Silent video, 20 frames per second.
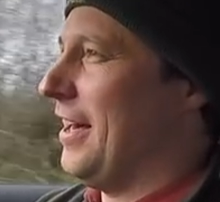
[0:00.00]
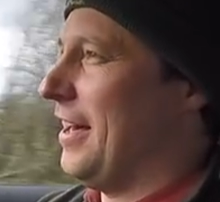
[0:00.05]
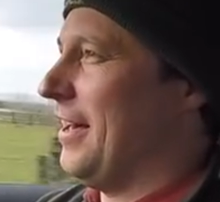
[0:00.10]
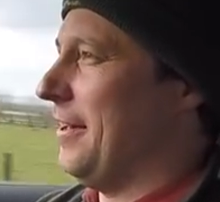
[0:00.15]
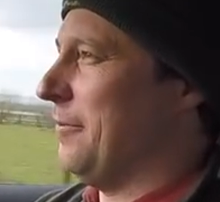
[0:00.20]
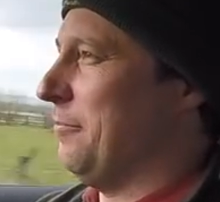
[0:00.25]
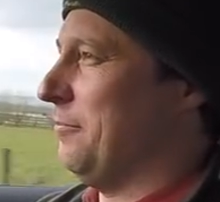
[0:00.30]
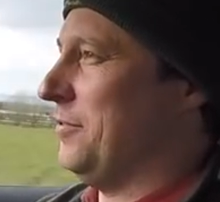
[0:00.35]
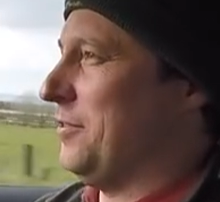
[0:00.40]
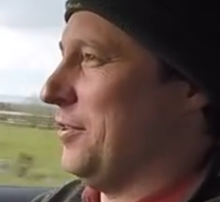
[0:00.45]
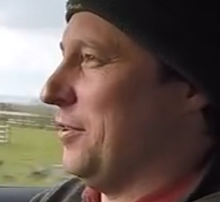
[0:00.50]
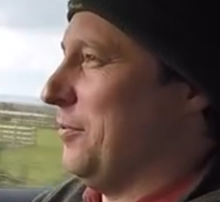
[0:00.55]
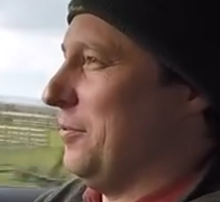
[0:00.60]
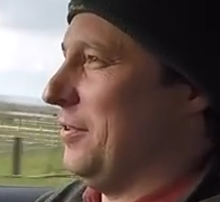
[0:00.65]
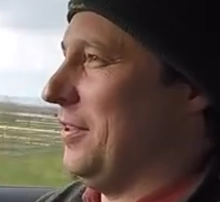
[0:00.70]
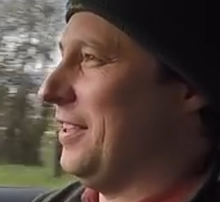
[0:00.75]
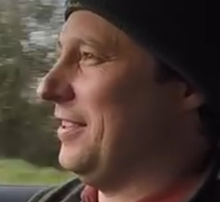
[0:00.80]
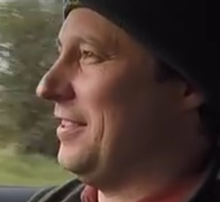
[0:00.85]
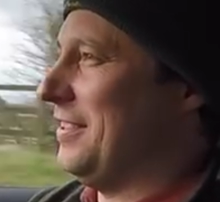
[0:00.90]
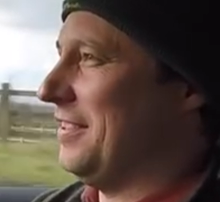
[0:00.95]
Um,
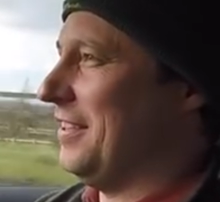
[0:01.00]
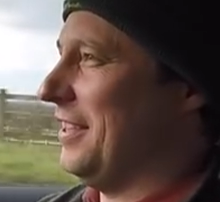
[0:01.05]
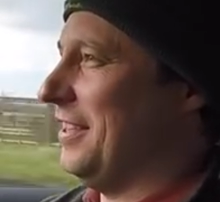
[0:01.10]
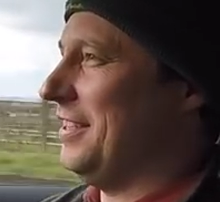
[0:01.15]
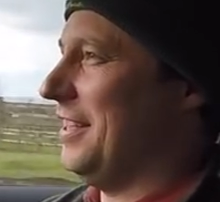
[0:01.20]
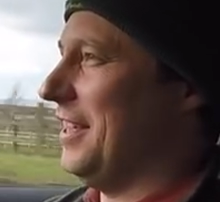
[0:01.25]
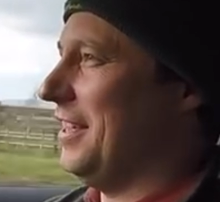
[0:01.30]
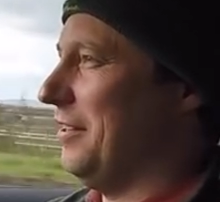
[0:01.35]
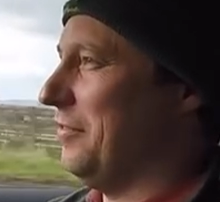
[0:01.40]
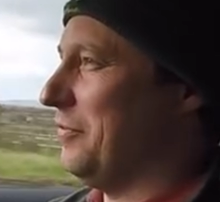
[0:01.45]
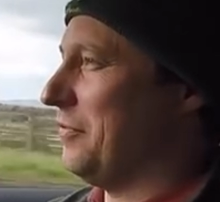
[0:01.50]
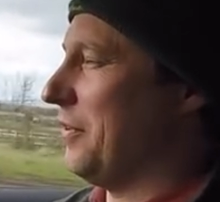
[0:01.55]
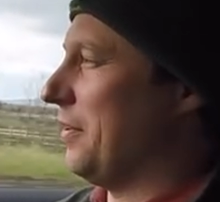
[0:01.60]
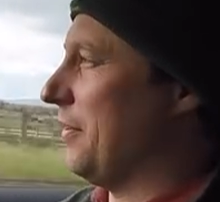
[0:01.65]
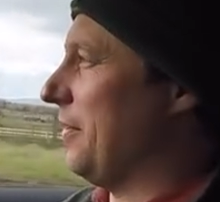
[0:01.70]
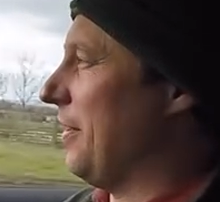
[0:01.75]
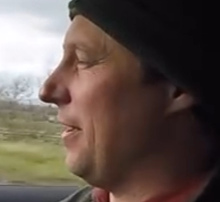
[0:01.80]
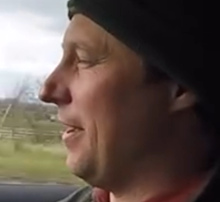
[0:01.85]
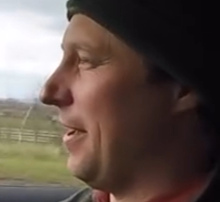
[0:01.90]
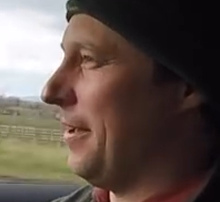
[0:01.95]
so this is ideal
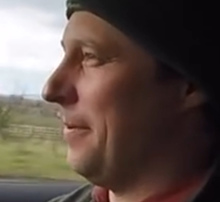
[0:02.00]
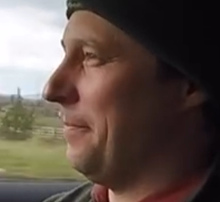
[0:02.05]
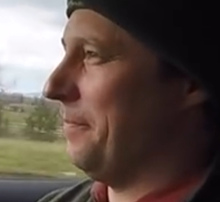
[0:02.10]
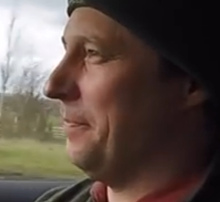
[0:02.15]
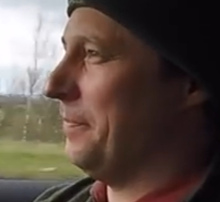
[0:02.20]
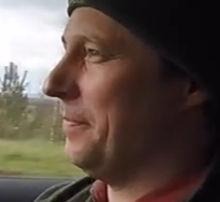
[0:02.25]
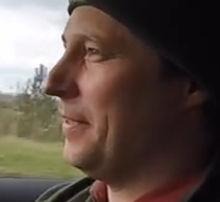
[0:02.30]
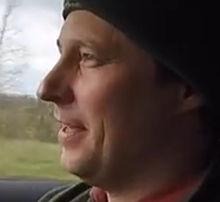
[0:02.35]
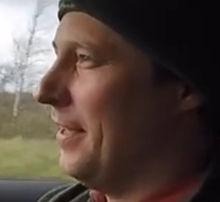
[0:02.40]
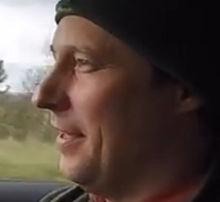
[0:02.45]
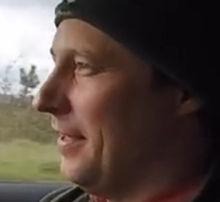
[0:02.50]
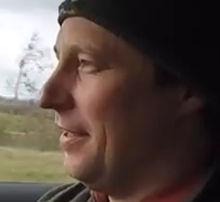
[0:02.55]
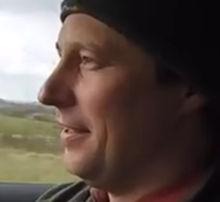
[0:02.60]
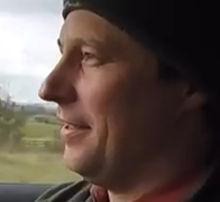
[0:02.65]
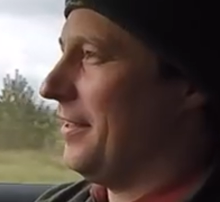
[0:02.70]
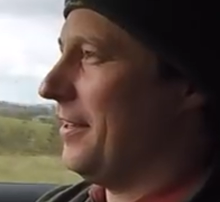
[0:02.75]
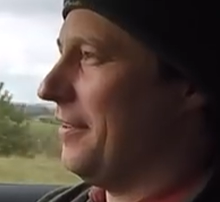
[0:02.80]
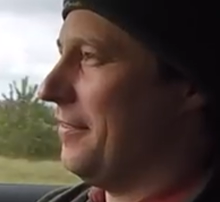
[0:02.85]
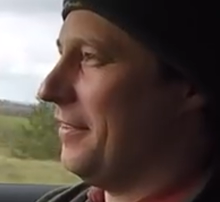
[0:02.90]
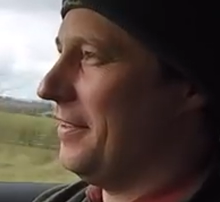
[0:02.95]
for
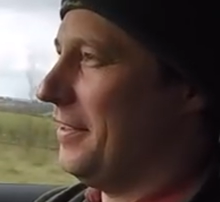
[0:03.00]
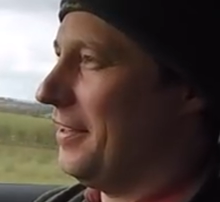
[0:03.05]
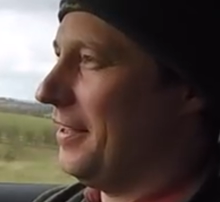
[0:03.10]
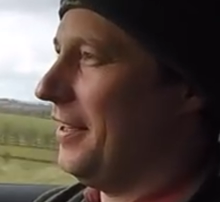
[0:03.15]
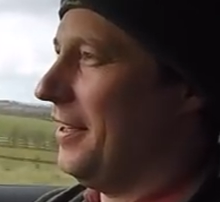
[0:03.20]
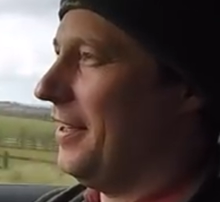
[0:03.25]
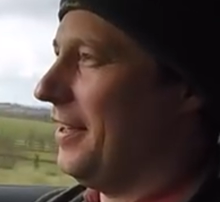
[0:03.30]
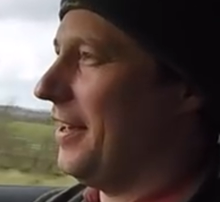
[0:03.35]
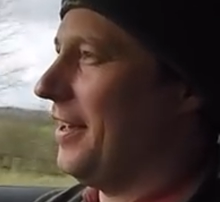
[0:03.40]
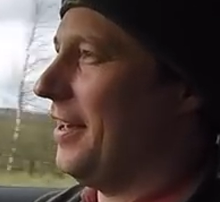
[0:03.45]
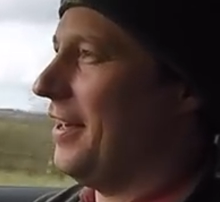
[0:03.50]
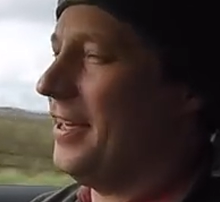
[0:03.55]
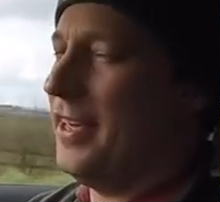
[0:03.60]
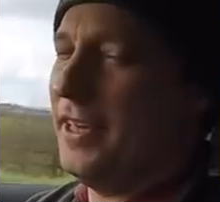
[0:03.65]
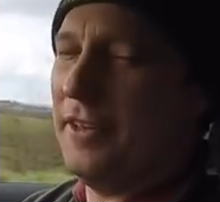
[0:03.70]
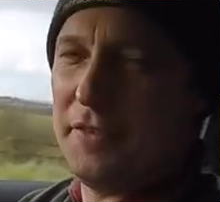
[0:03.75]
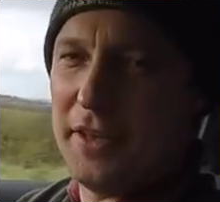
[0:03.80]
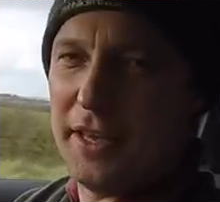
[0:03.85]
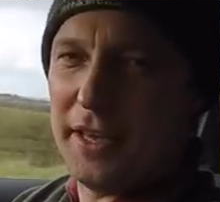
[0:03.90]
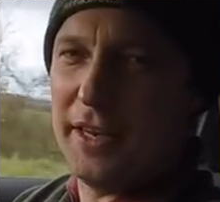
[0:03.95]
um, giving the
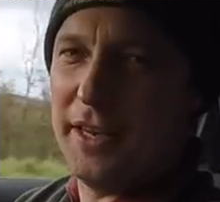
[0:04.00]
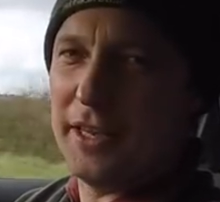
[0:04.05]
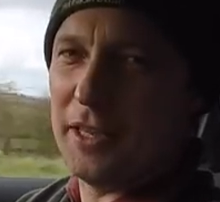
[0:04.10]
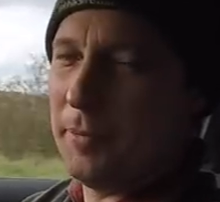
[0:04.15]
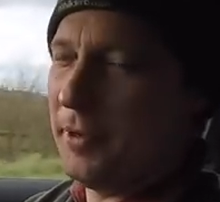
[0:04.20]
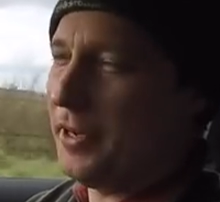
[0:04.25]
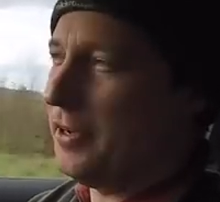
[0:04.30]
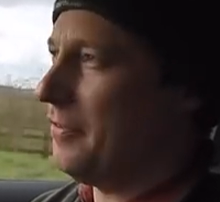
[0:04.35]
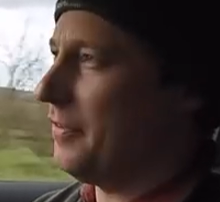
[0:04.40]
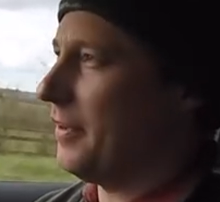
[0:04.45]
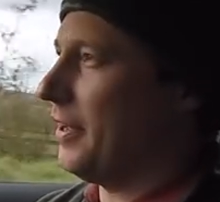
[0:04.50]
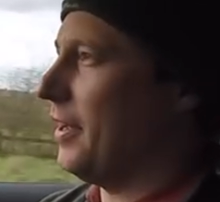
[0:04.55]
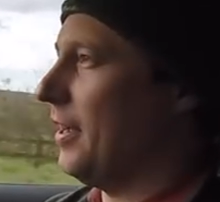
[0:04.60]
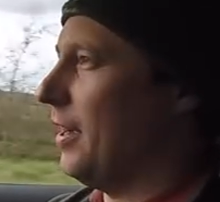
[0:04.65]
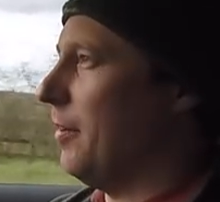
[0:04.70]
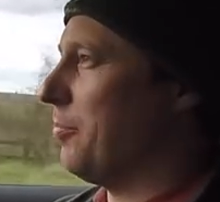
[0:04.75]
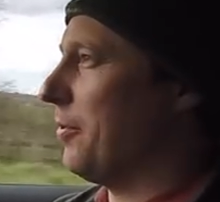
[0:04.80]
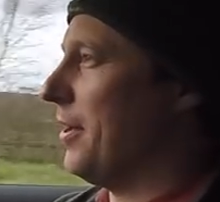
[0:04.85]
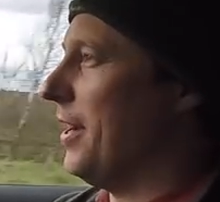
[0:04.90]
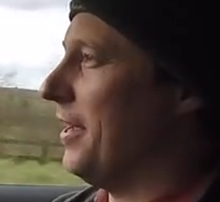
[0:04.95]
uh, EV a little bit of
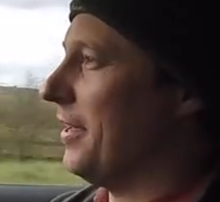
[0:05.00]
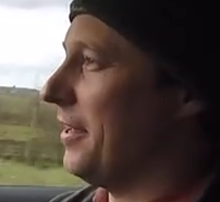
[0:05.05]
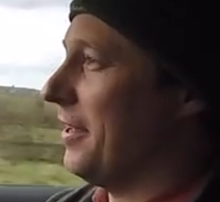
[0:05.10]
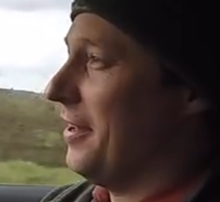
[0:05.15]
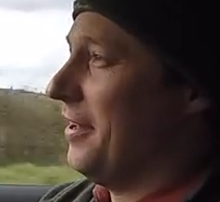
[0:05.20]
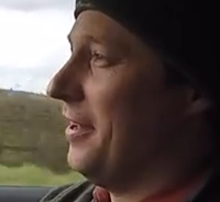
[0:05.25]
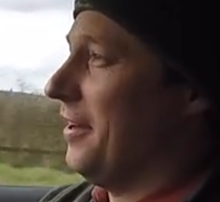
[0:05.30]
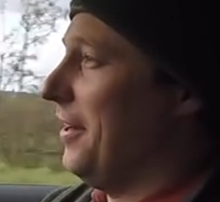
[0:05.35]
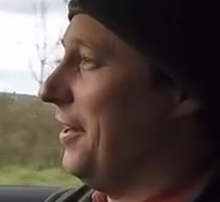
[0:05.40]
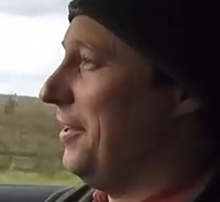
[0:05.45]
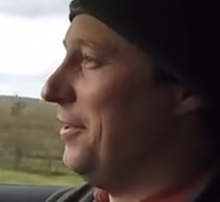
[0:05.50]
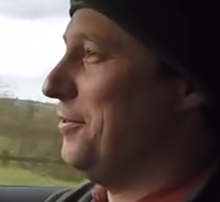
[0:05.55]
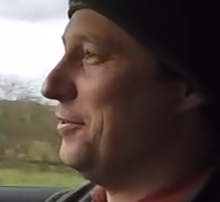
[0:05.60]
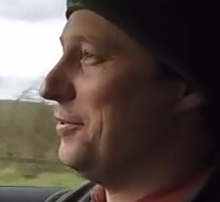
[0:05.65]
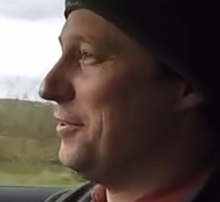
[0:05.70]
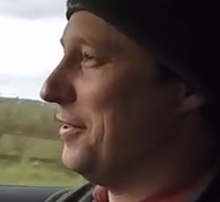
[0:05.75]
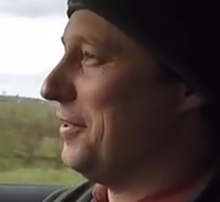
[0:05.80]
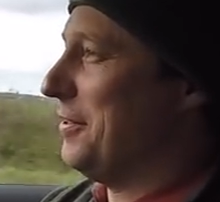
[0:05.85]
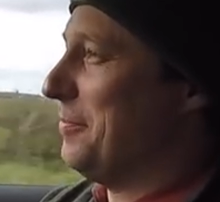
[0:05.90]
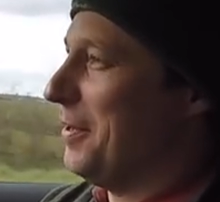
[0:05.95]
a, a, break. I
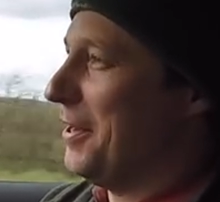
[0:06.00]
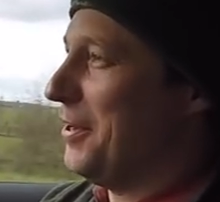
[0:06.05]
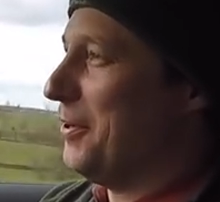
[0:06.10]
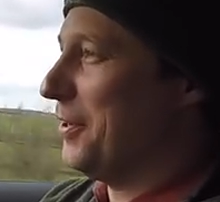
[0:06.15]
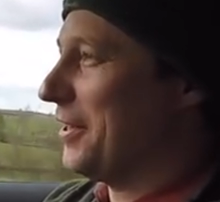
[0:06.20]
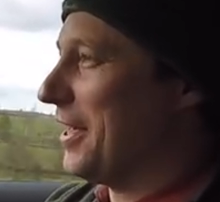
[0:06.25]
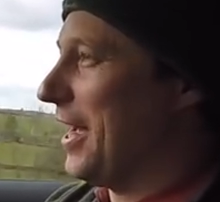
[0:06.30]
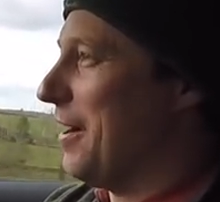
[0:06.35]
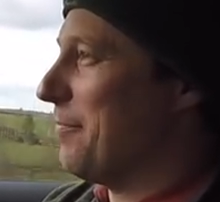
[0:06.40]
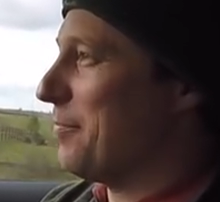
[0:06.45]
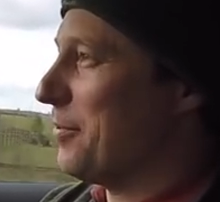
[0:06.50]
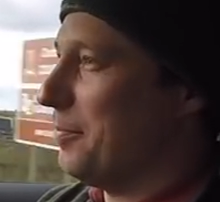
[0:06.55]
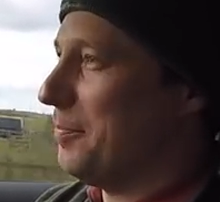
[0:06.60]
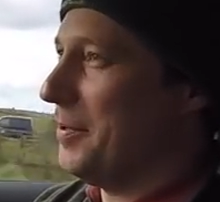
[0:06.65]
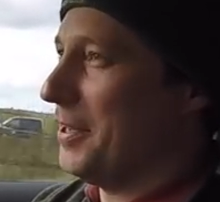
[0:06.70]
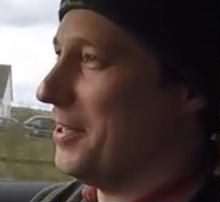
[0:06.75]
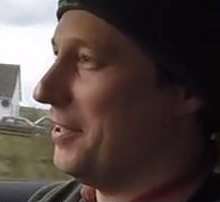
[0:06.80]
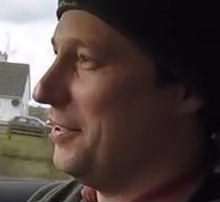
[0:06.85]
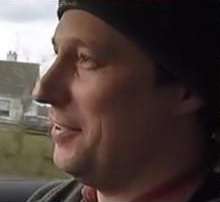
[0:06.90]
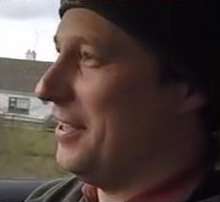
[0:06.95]
use it in my old camper
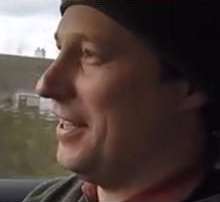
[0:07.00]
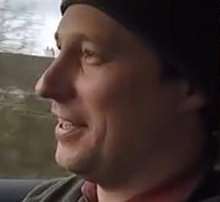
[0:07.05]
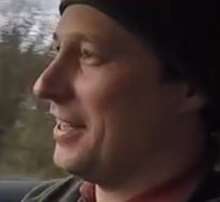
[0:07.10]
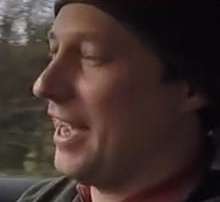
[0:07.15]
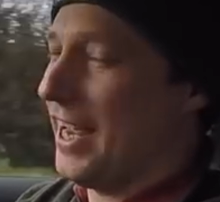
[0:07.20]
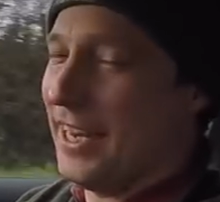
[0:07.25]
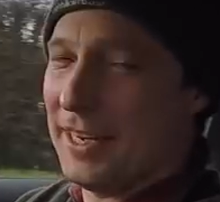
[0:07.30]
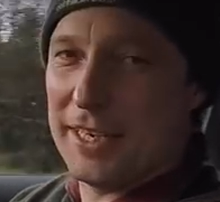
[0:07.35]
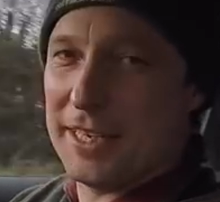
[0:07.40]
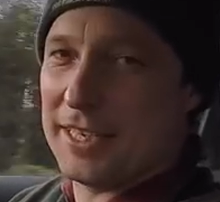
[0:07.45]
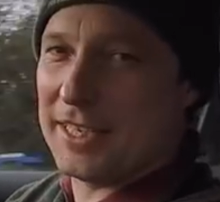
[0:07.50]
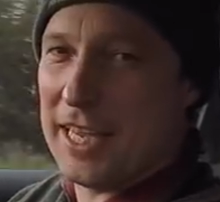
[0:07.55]
because it can't